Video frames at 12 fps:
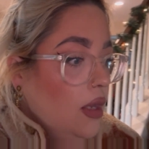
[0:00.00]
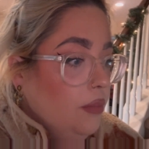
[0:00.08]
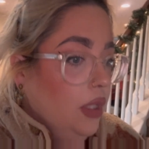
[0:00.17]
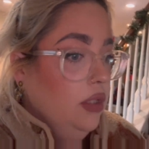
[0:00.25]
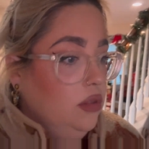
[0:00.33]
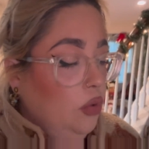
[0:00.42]

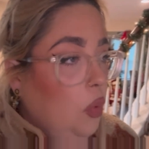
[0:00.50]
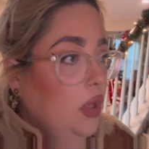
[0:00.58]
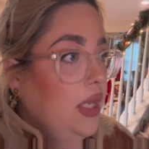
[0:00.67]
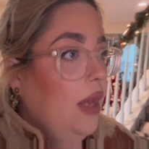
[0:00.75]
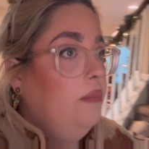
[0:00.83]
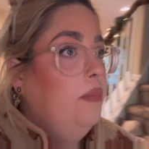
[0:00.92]
because the one
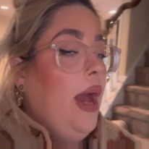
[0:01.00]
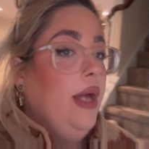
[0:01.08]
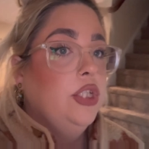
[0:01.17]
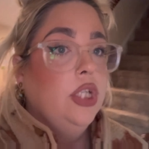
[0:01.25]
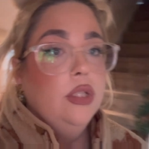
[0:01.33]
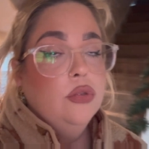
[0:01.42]
kept
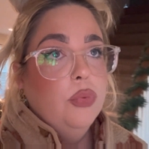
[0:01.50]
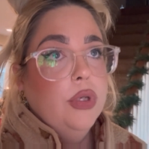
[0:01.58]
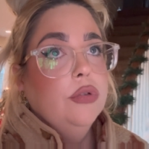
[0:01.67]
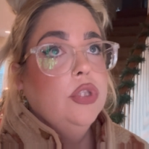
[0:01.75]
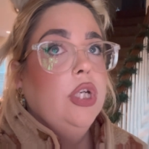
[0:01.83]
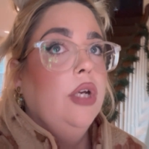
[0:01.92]
bashing his
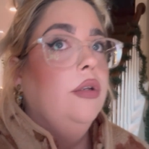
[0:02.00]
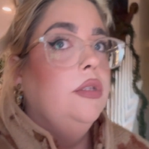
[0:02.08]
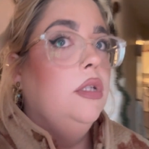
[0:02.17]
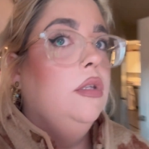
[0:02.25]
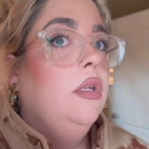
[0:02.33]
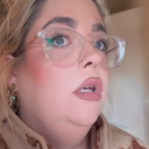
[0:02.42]
wheelchair
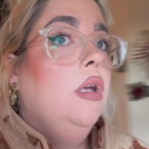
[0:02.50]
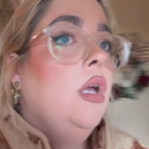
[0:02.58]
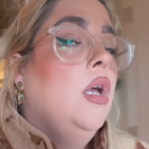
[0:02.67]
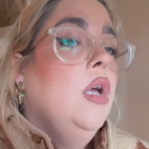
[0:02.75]
into the